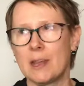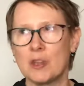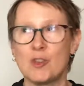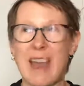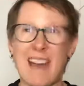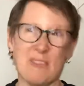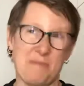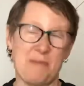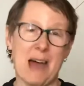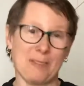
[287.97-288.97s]
you have
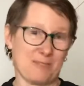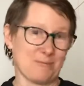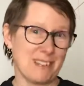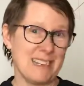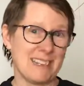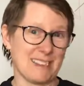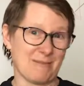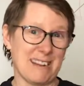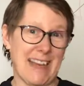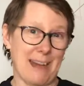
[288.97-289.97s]
about 3 to
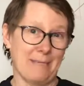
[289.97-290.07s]
3.5